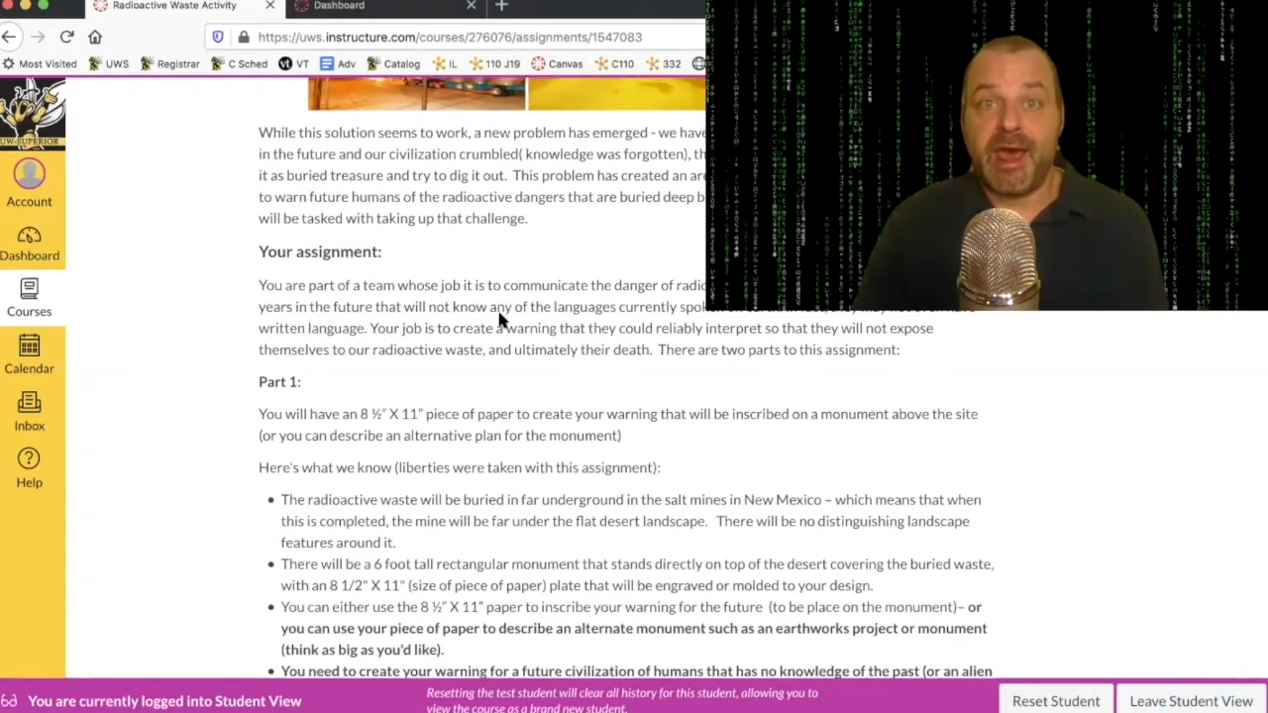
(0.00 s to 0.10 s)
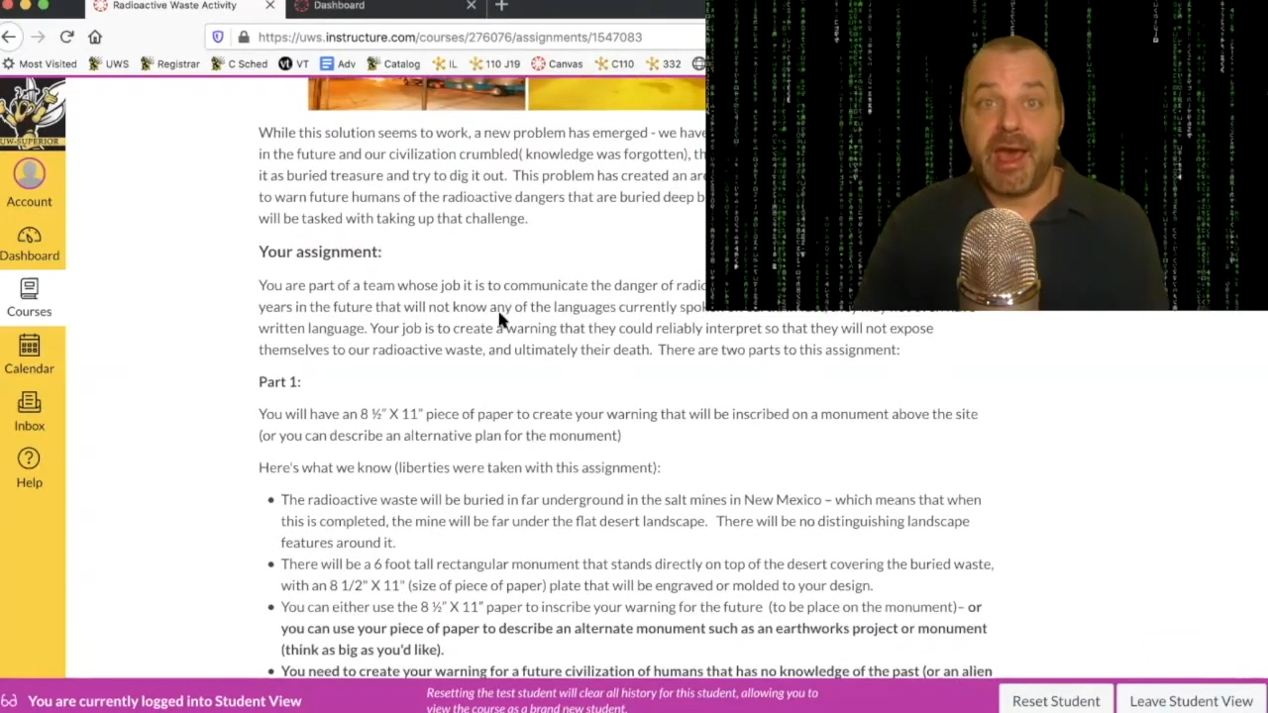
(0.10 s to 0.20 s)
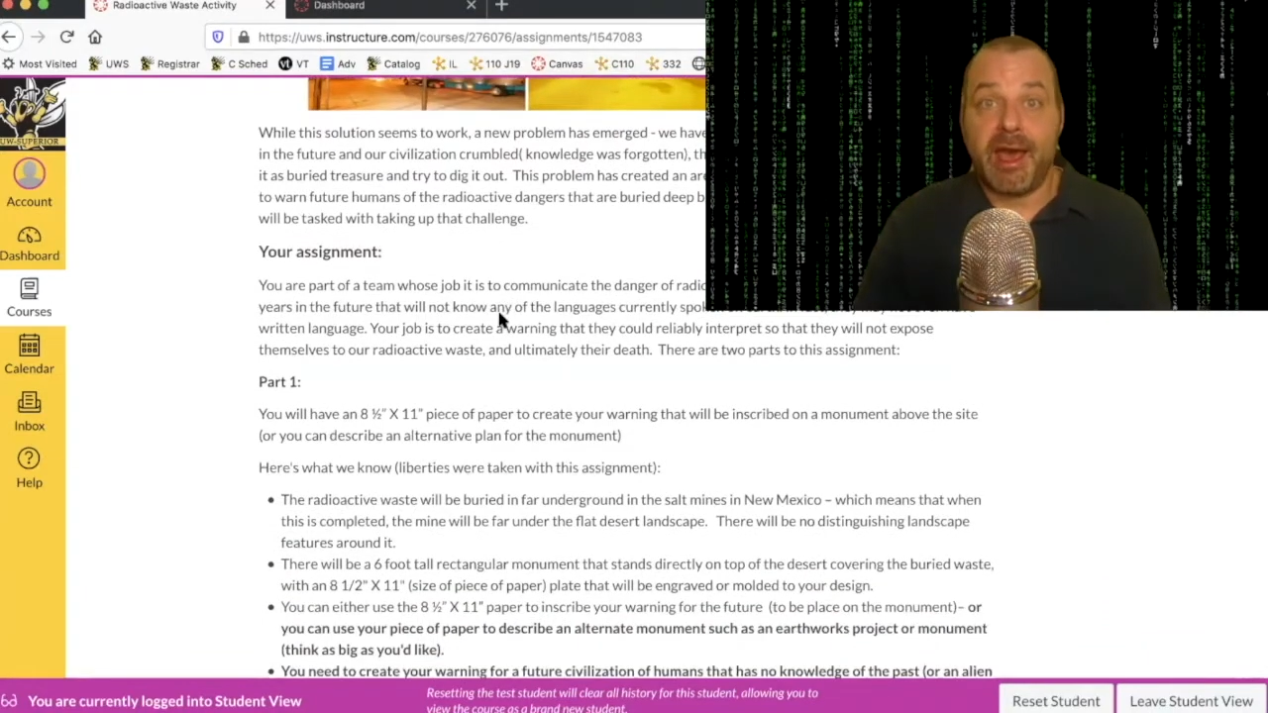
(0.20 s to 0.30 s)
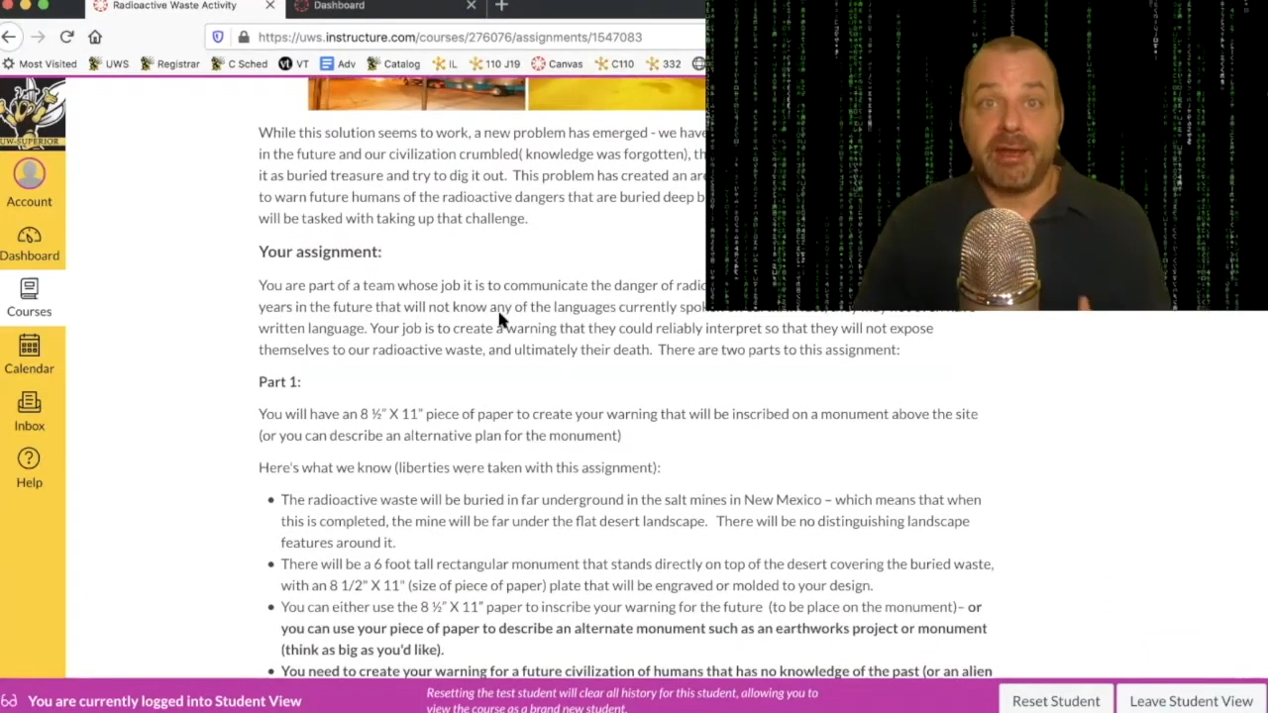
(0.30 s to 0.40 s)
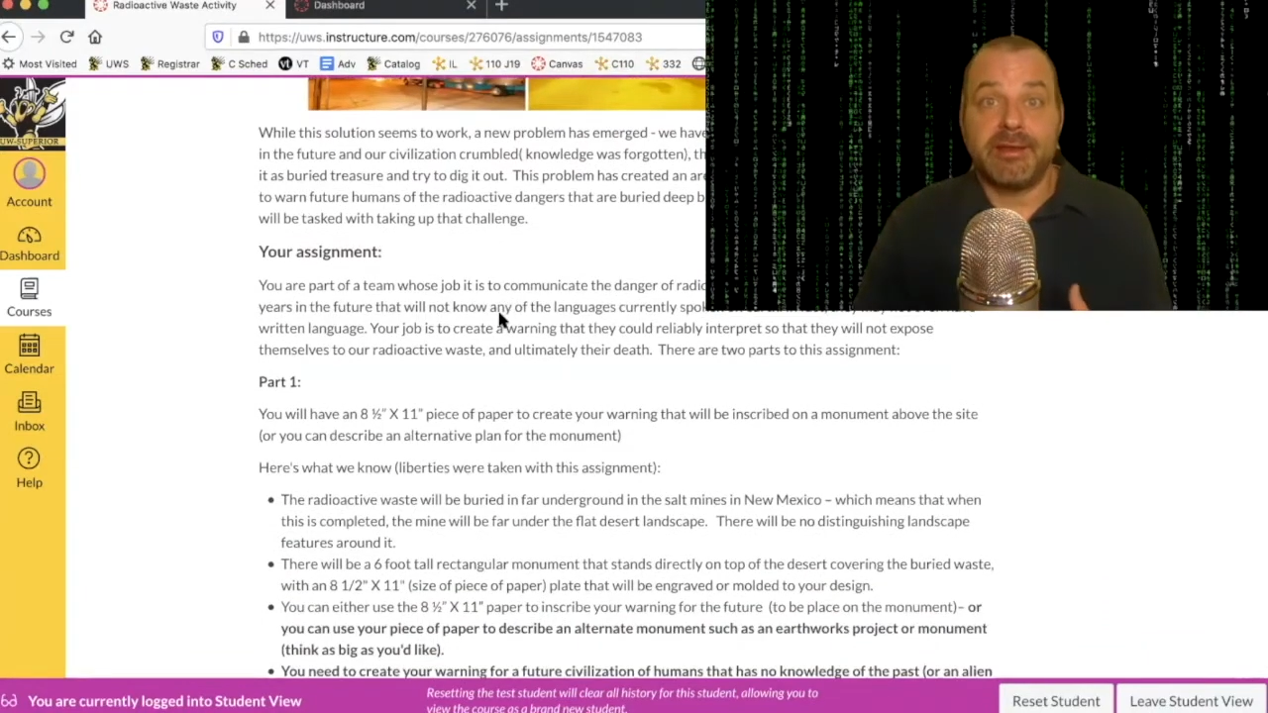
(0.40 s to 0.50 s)

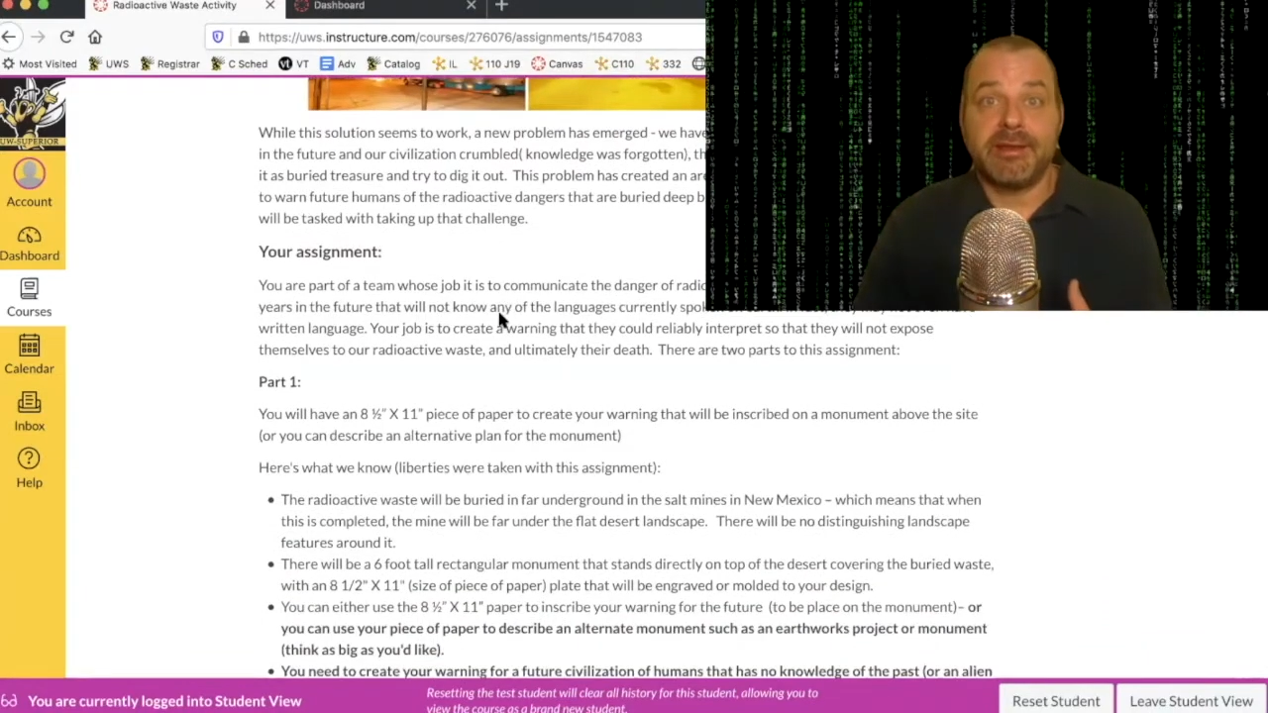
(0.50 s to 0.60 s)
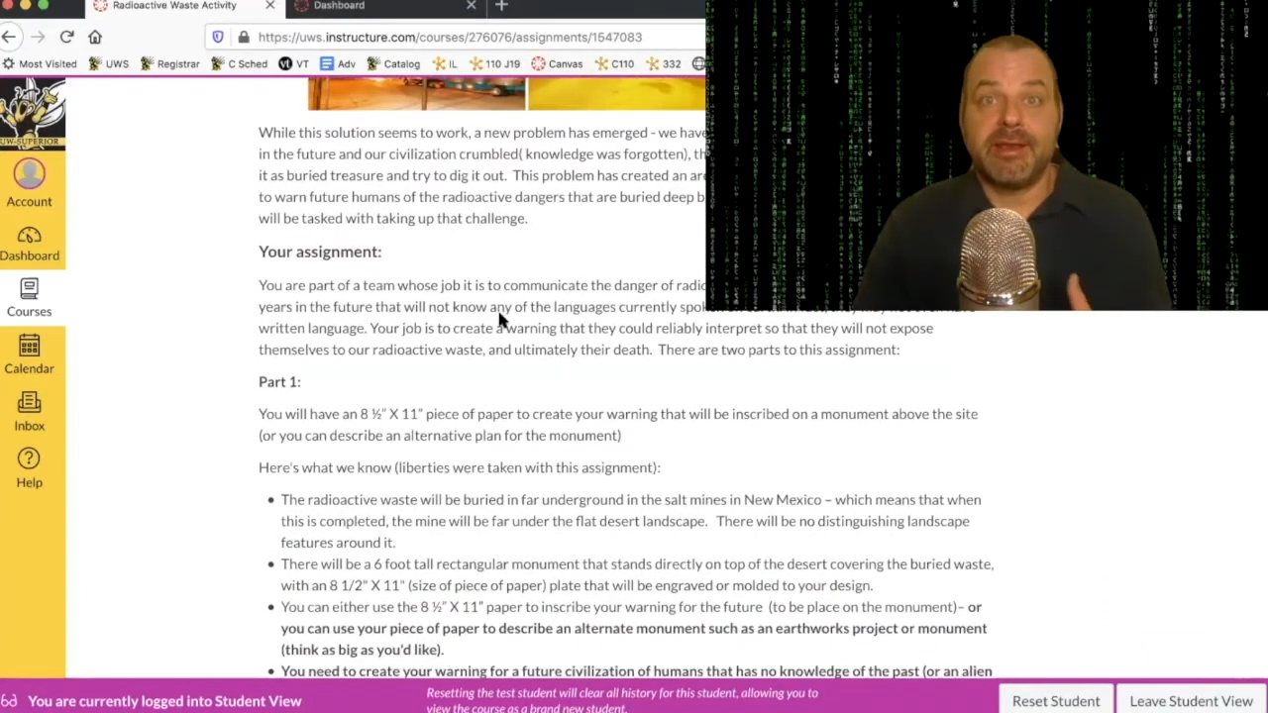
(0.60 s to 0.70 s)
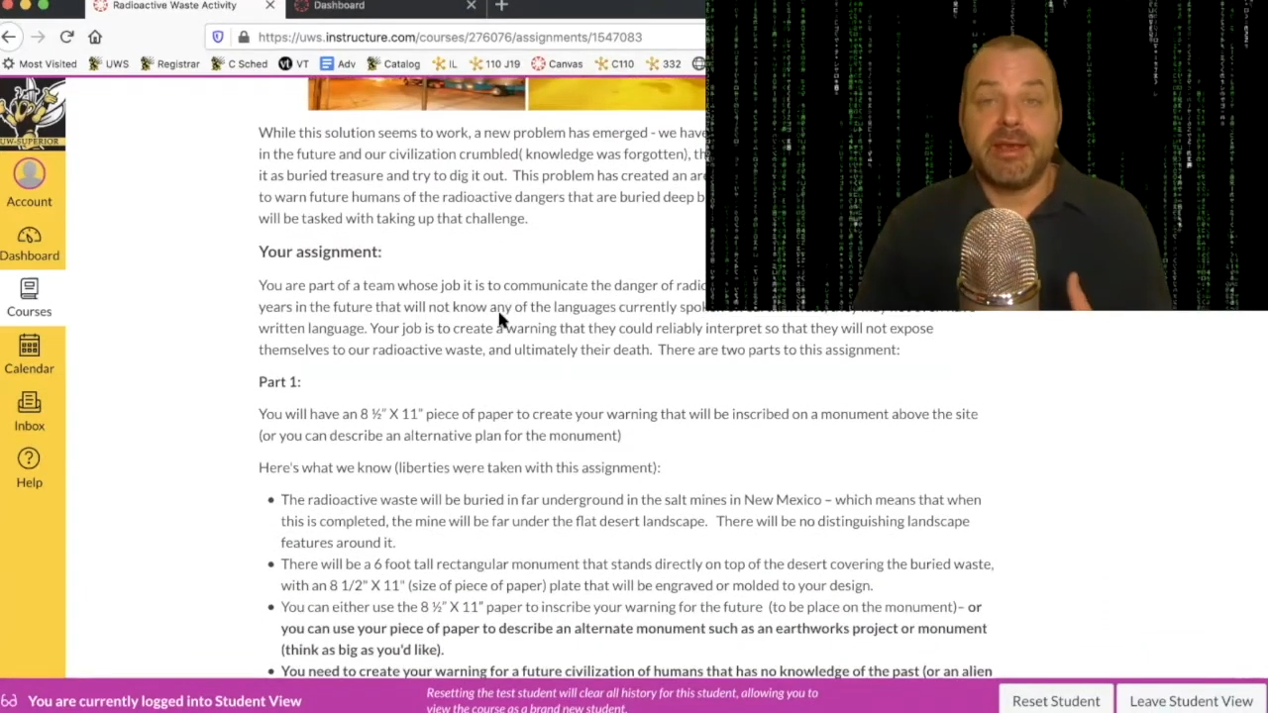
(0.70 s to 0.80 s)
that